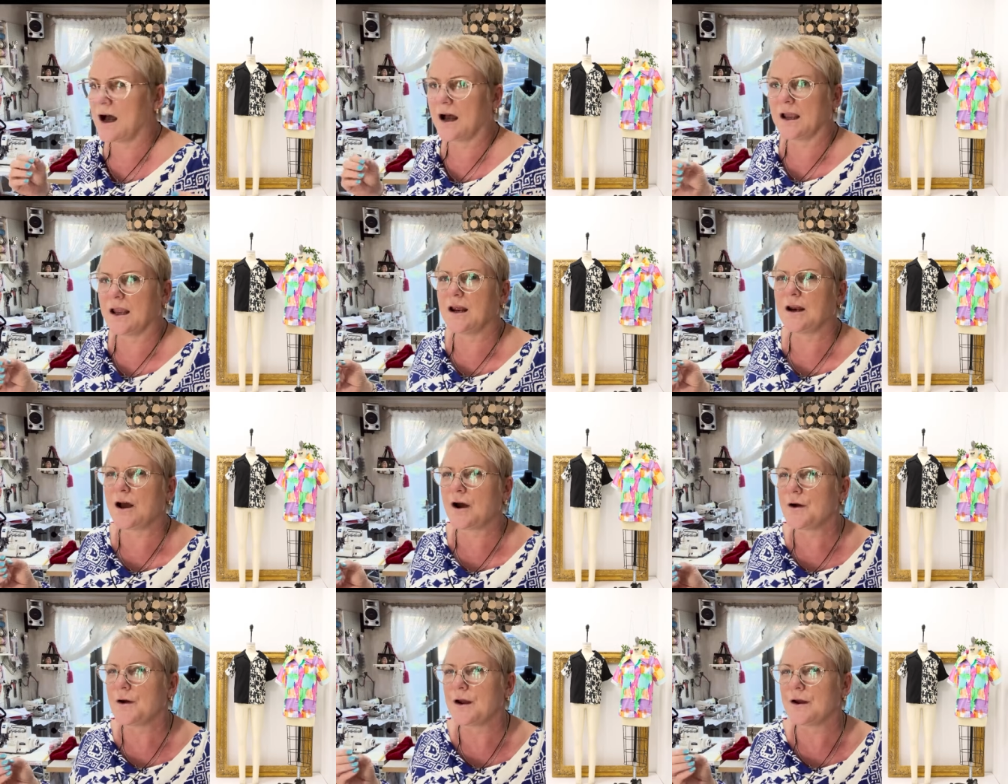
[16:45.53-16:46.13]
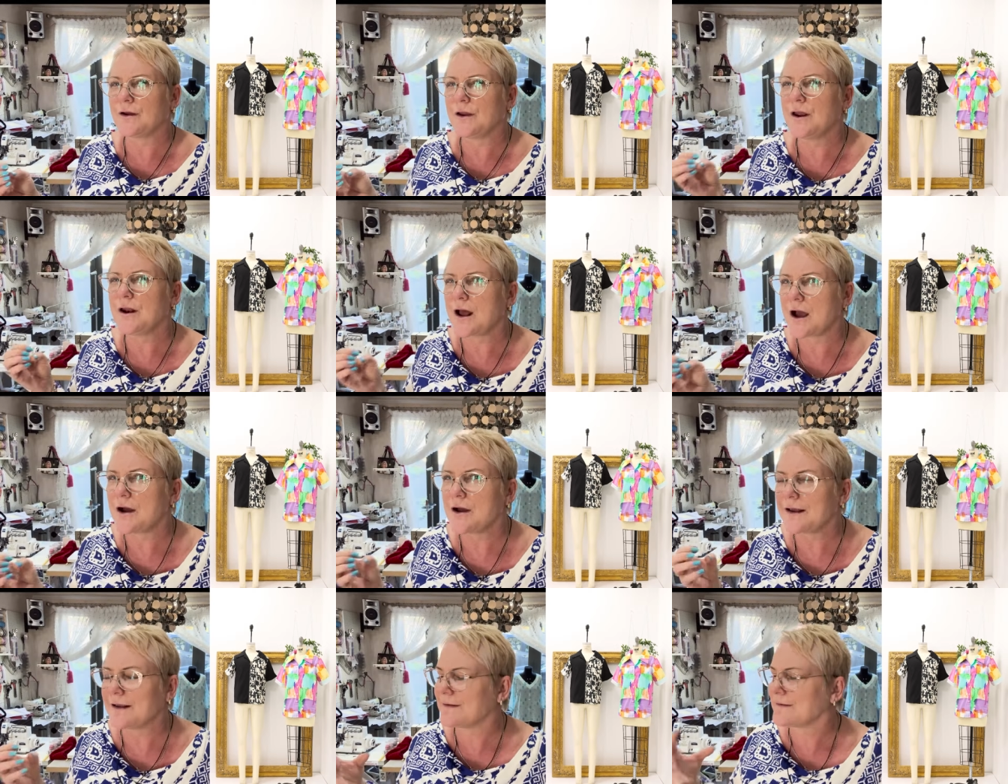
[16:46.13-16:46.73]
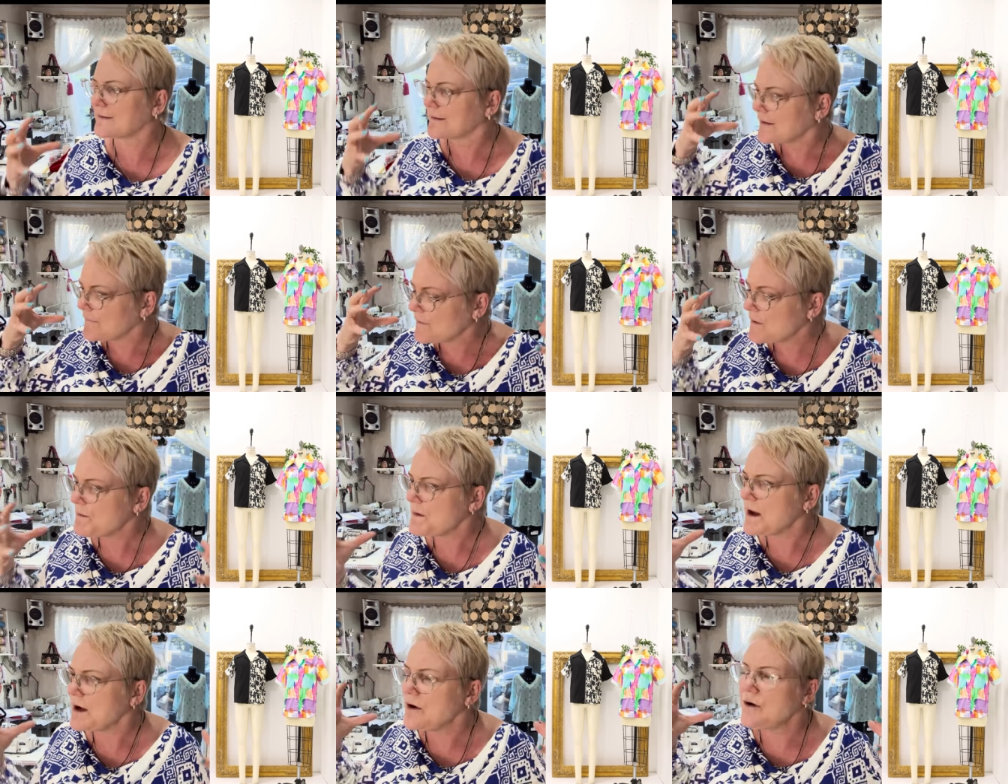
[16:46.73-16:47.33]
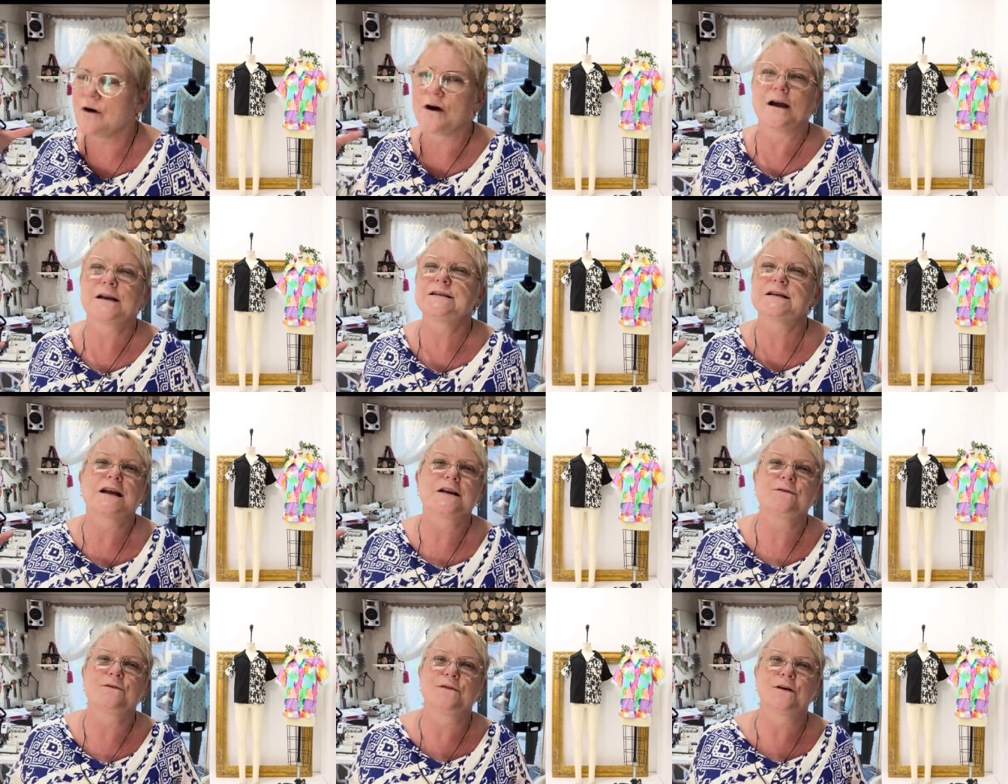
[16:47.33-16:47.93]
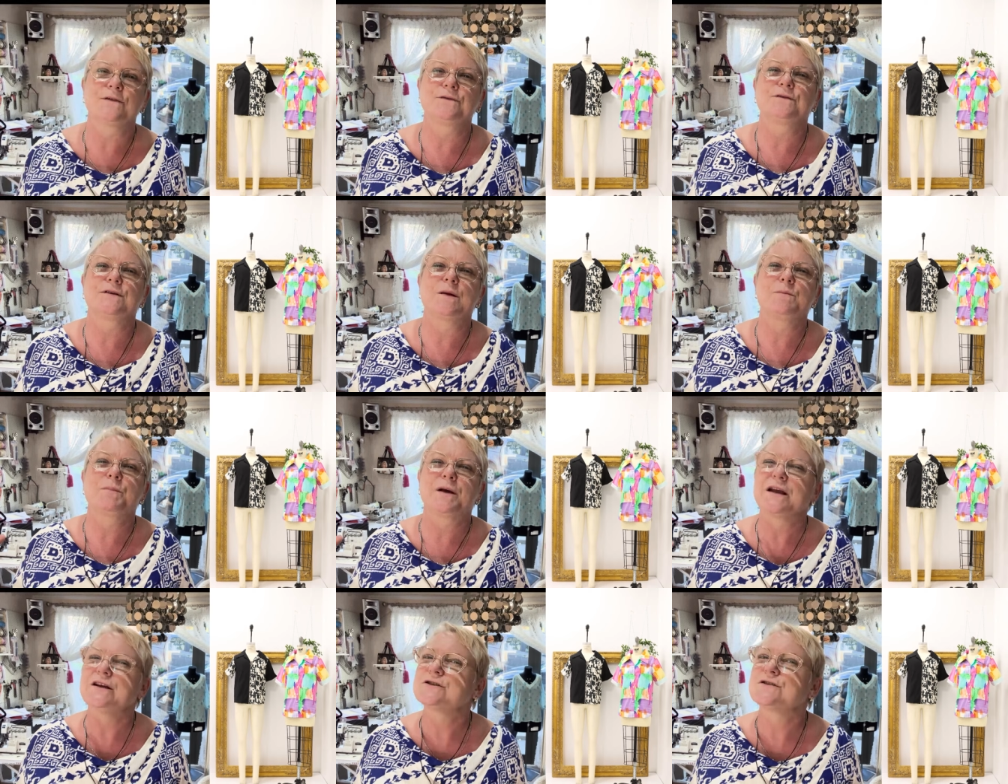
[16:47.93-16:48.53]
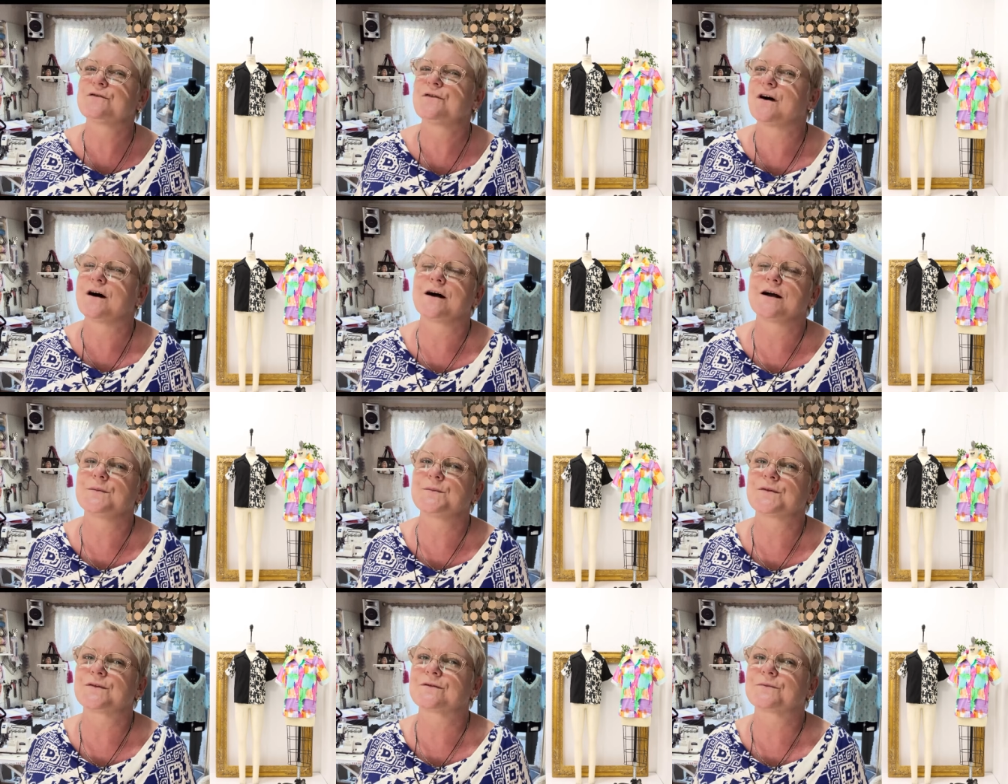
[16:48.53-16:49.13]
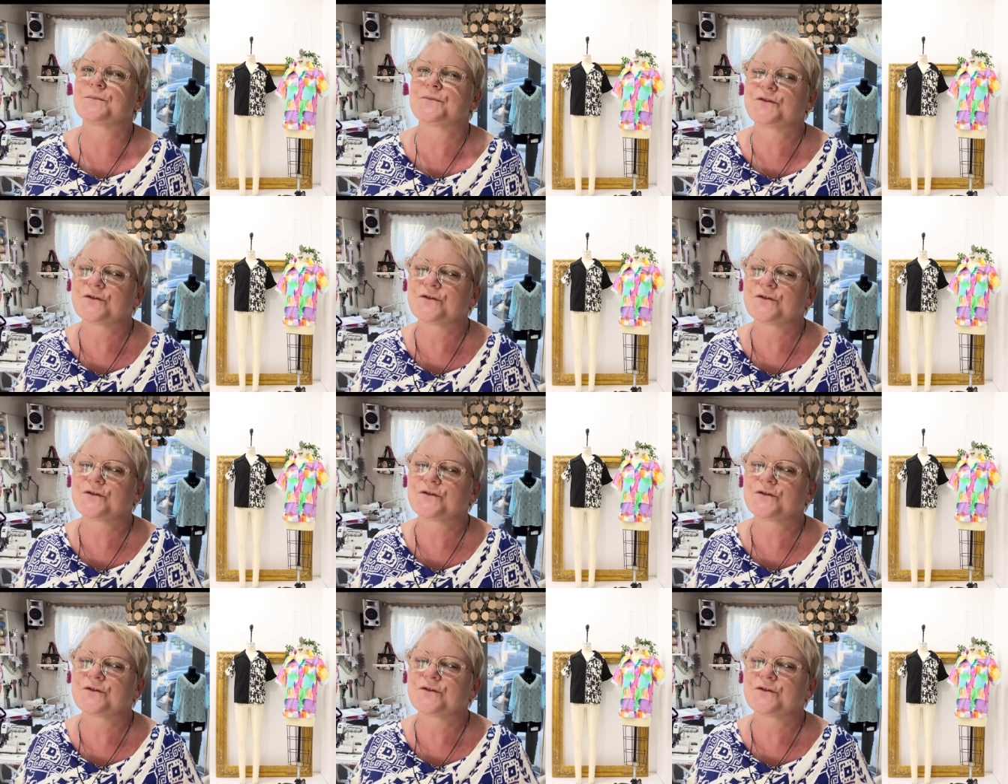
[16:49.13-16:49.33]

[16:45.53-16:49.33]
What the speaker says: You know, it's giving me 1950 beach vibes.